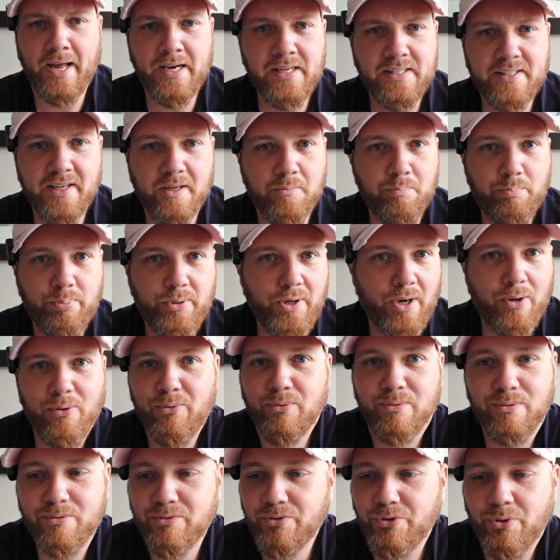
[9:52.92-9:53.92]
he said,
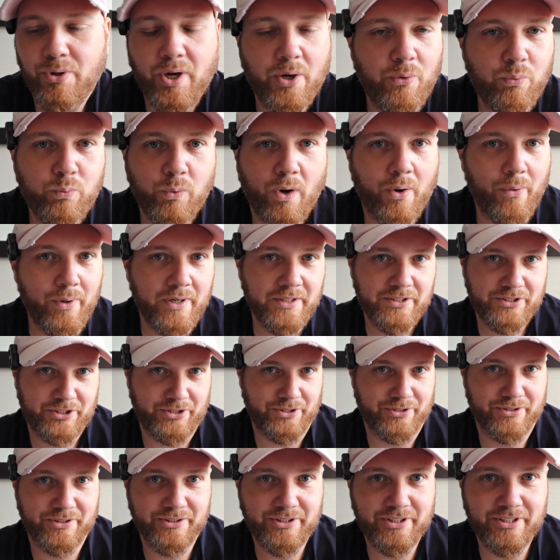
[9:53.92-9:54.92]
bro, you got warranty
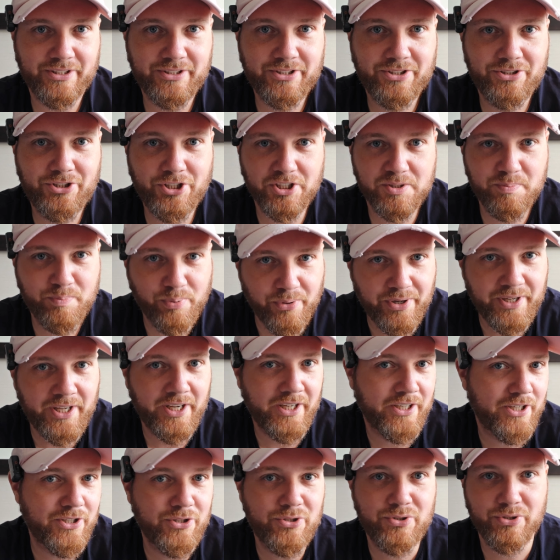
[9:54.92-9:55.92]
on this. Just bring
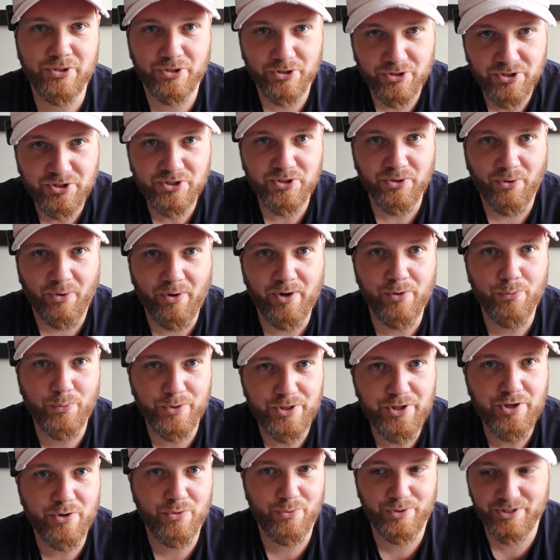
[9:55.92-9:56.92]
it into the store
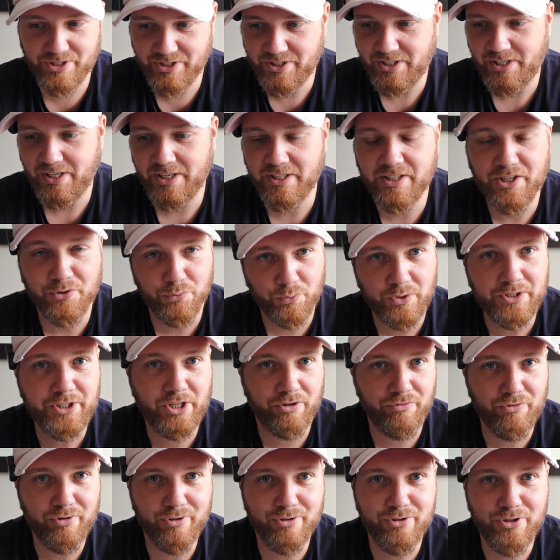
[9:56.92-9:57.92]
with your receipt and we'll
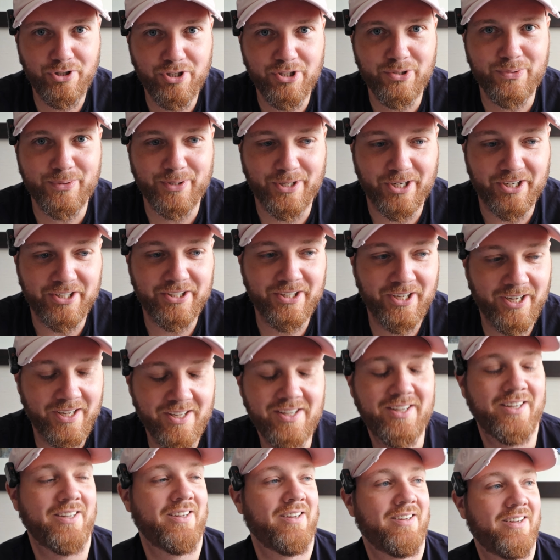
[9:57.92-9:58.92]
give you a new one.
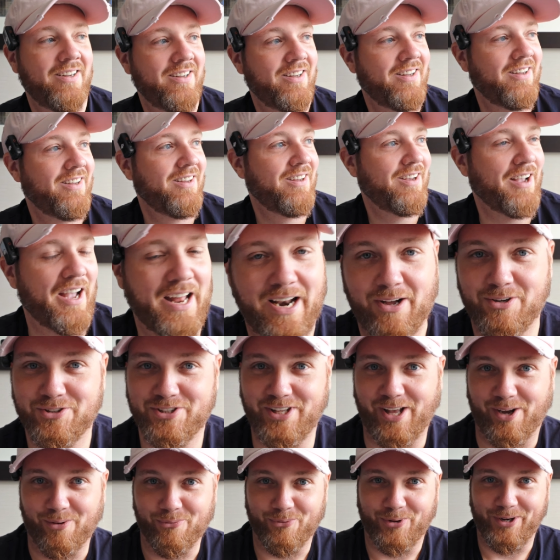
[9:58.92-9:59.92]
And I was
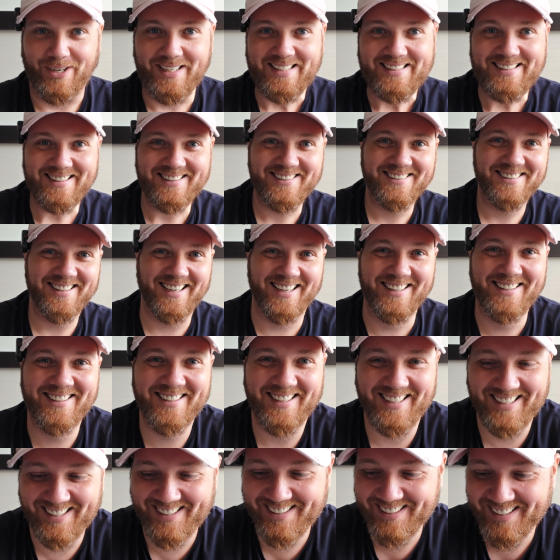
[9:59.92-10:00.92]
like, what?
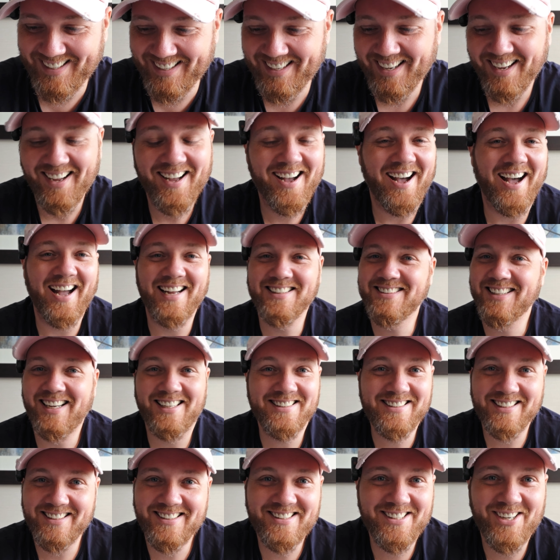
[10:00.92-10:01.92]
I
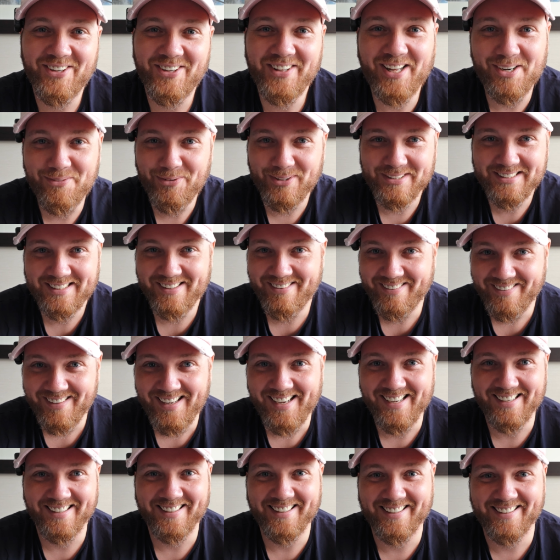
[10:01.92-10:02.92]
didn't that was a
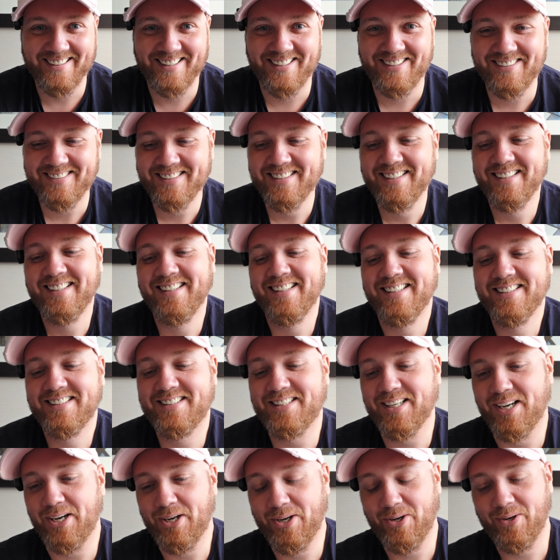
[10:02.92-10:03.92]
thing, you know?
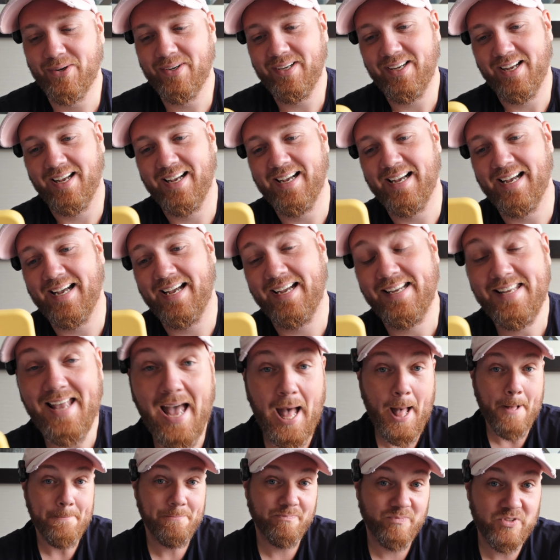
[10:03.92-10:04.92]
So
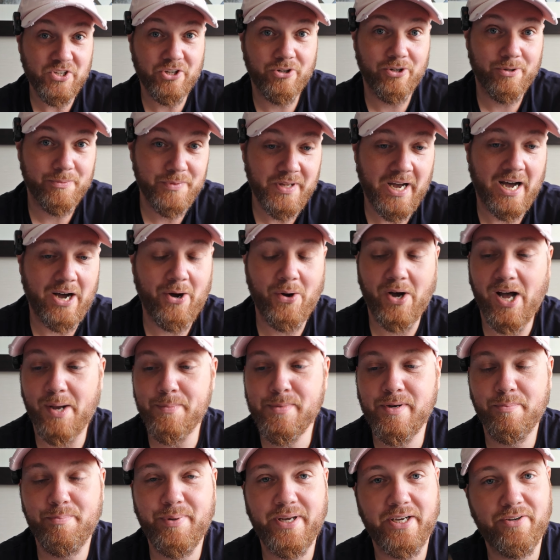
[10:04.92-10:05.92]
yeah, so now I'm
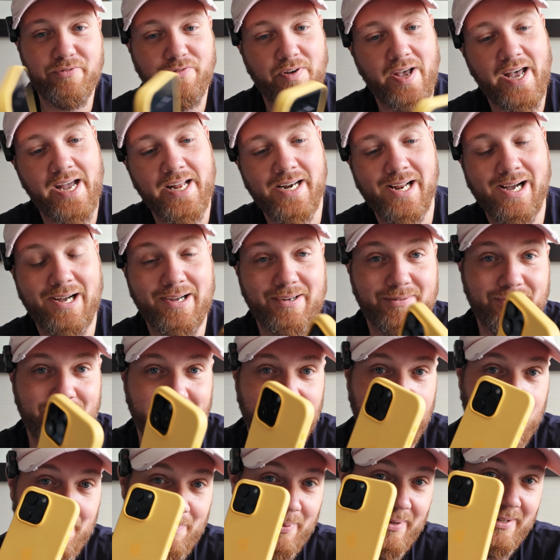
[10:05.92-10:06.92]
a big fan of
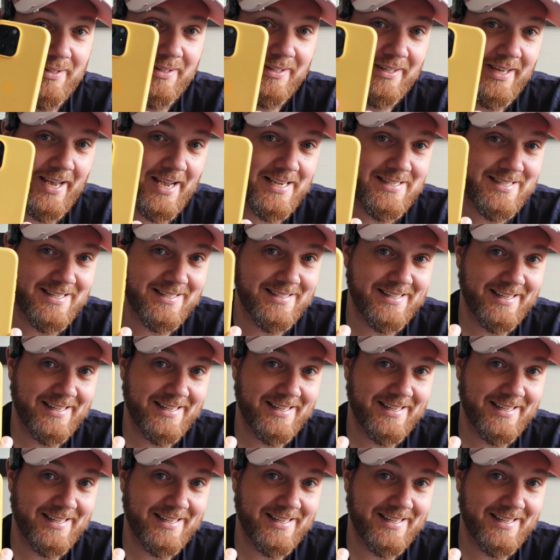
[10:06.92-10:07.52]
Apple cases